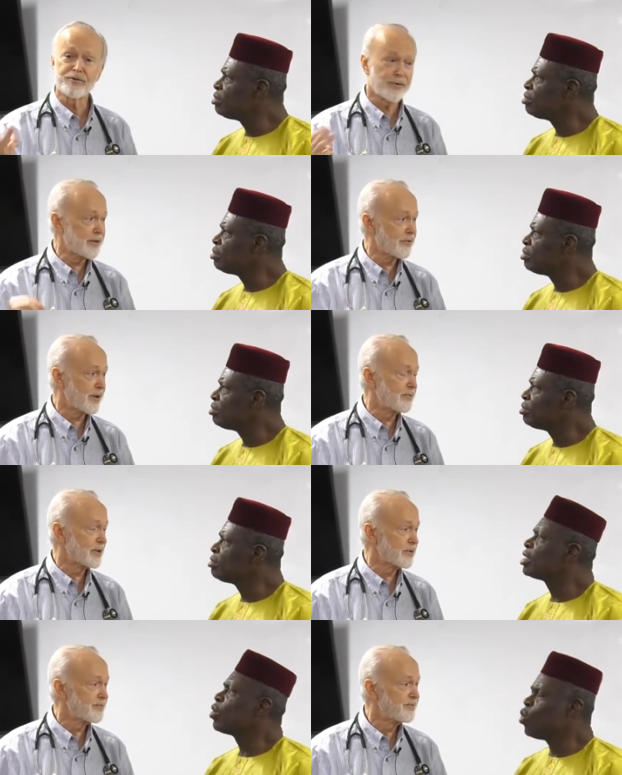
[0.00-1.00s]
Speaker 1: three
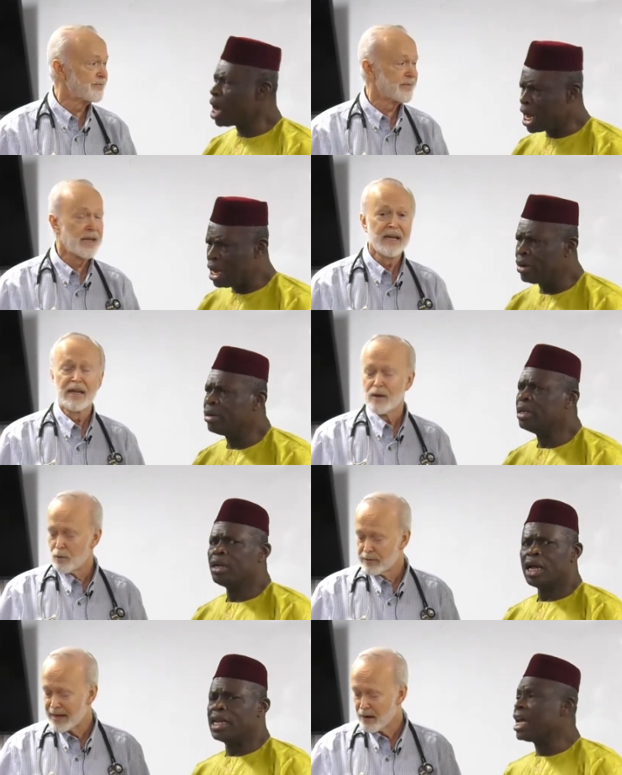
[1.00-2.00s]
treatments. Wow.
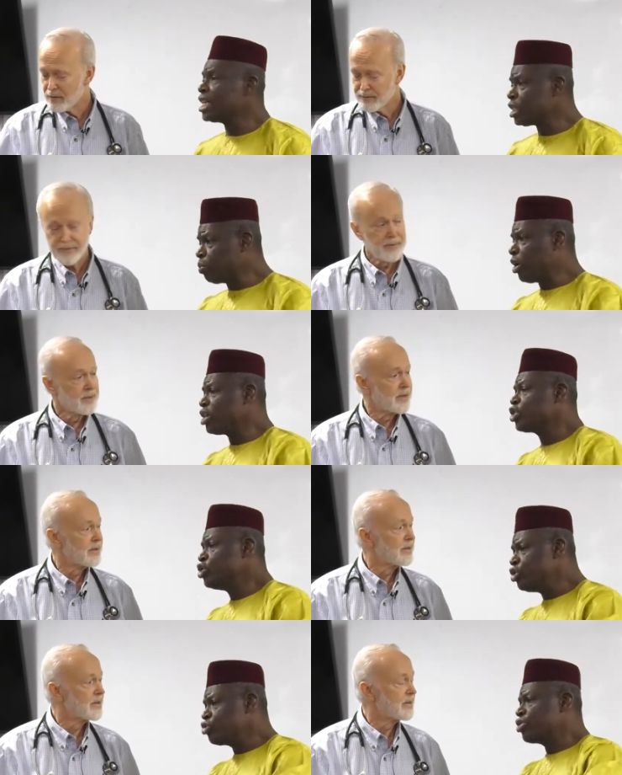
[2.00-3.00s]
Now, that is
Speaker 2: plus
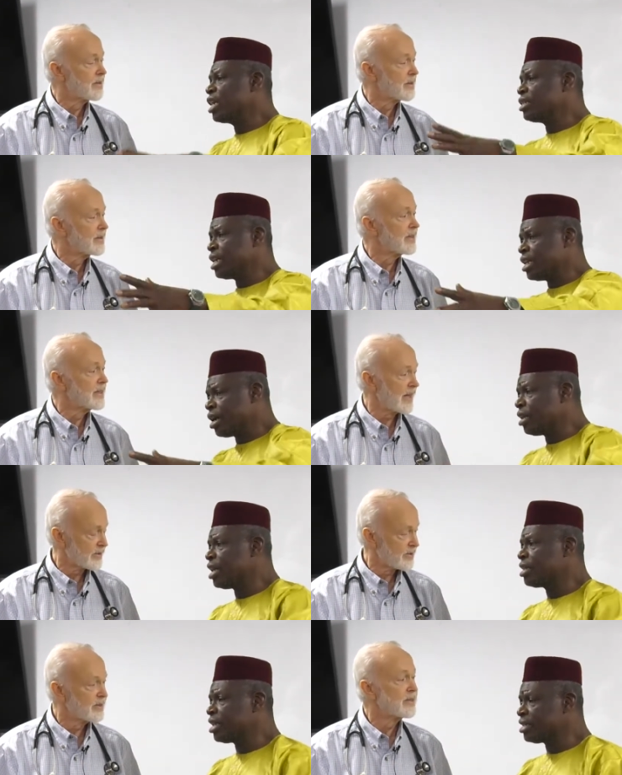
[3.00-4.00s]
nutrients and the yes,
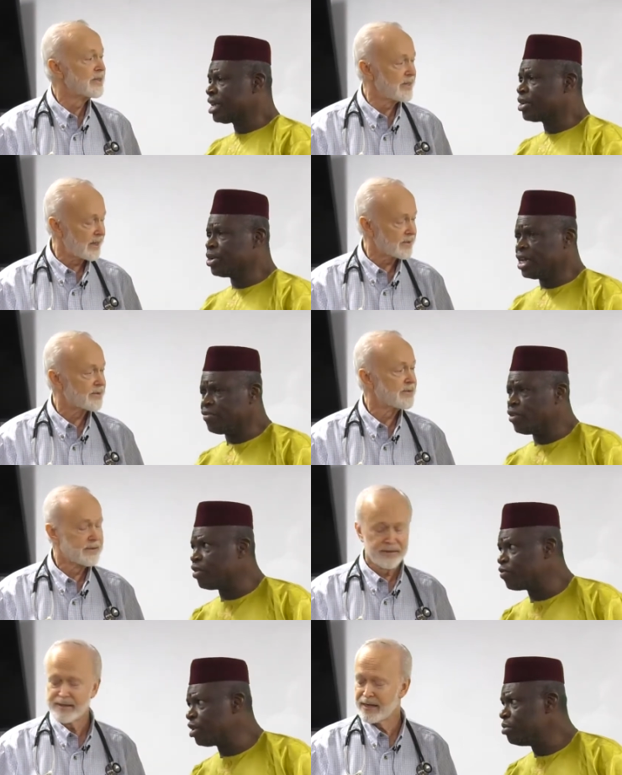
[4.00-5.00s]
other things that yes, you need for
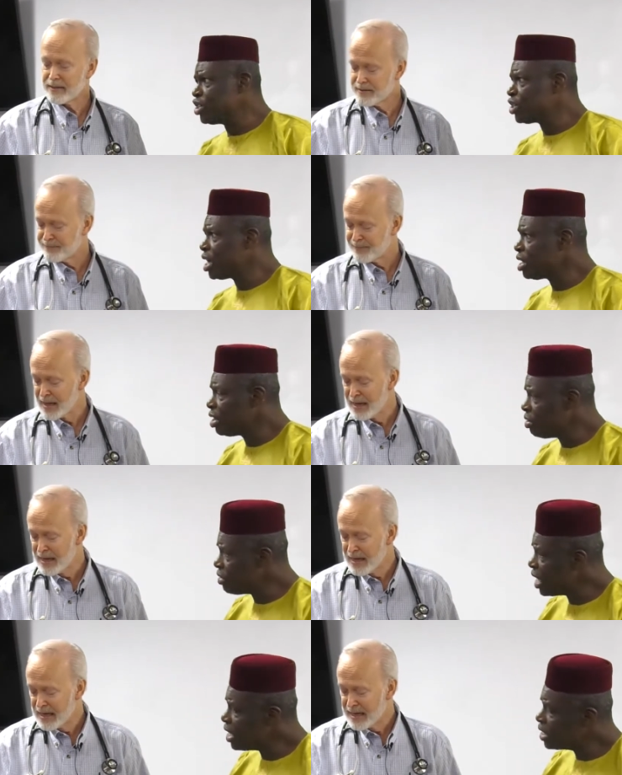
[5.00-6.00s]
inflammation and all
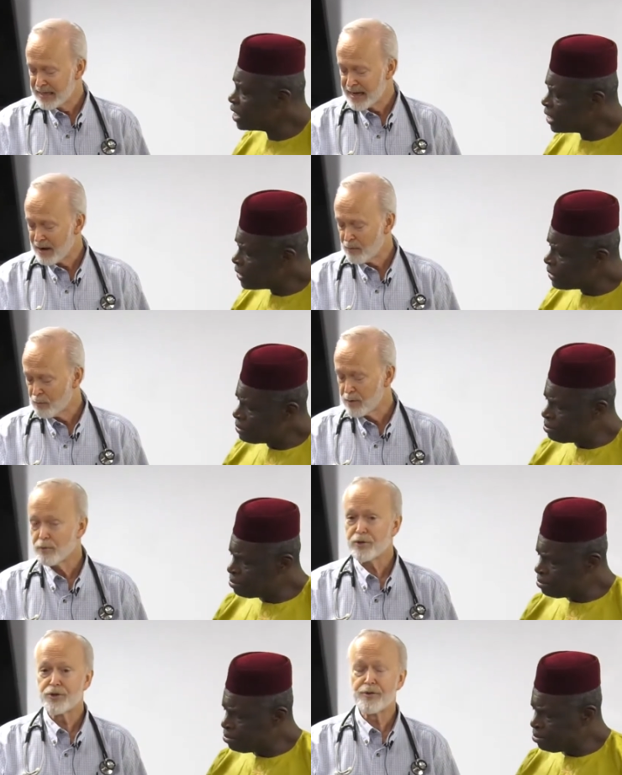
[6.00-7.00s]
of that.
Speaker 1: Now, when
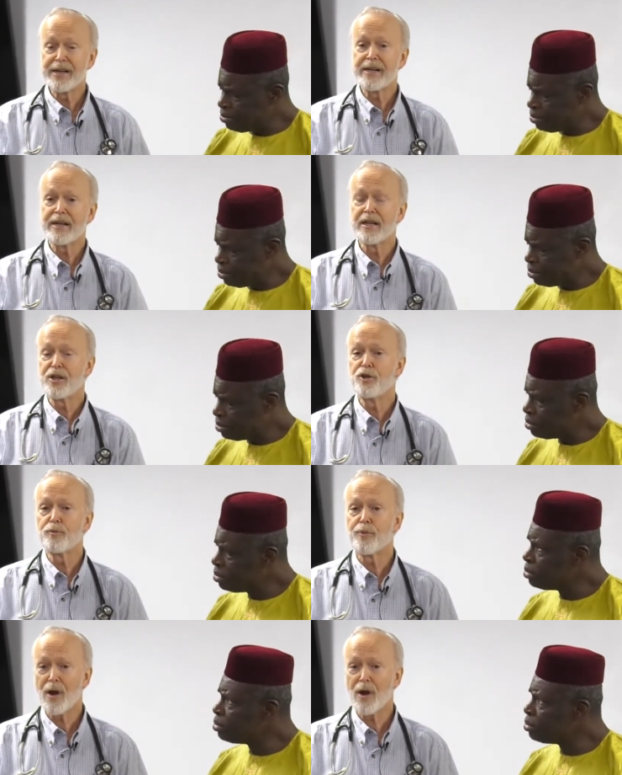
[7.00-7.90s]
we're treating an acute